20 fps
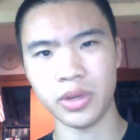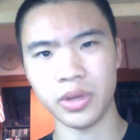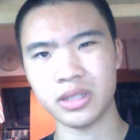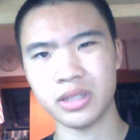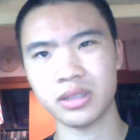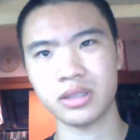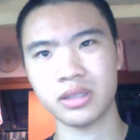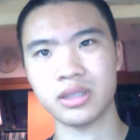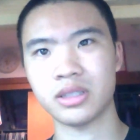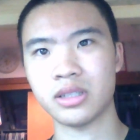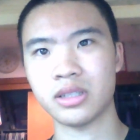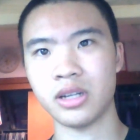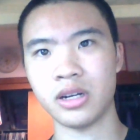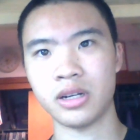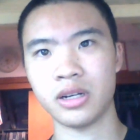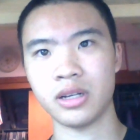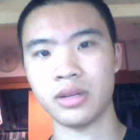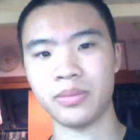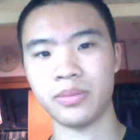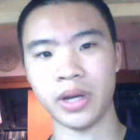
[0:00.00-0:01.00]
basically
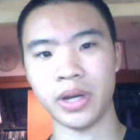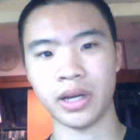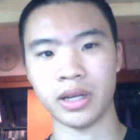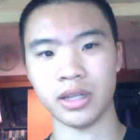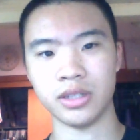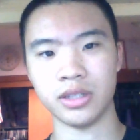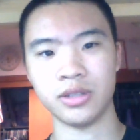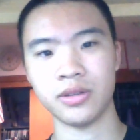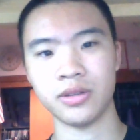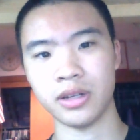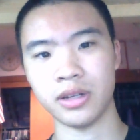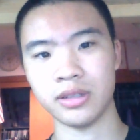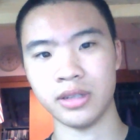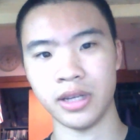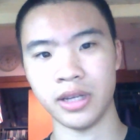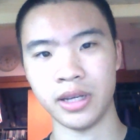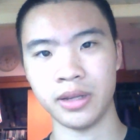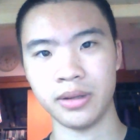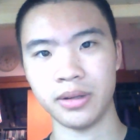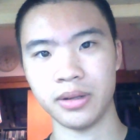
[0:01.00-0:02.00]
started back in
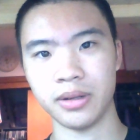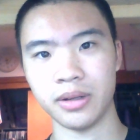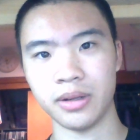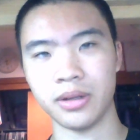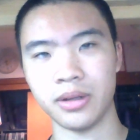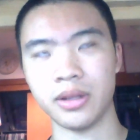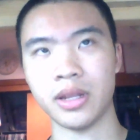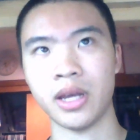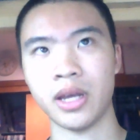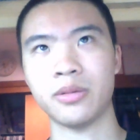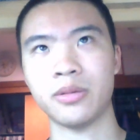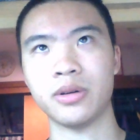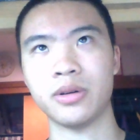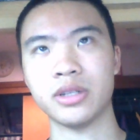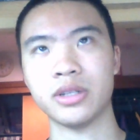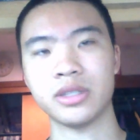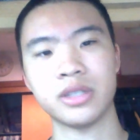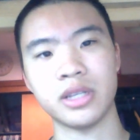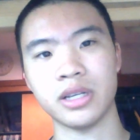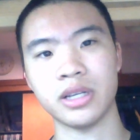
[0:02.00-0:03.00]
2008. That
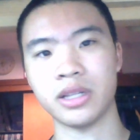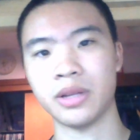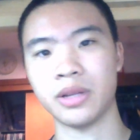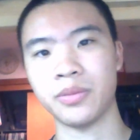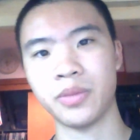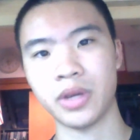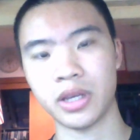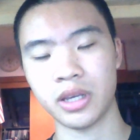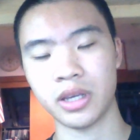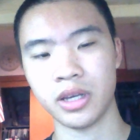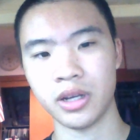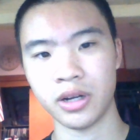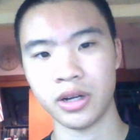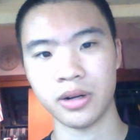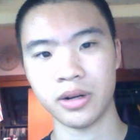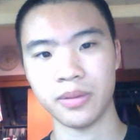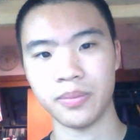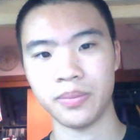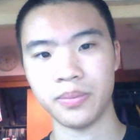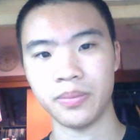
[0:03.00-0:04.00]
was the Olympic
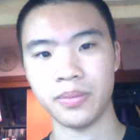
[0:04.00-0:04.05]
year,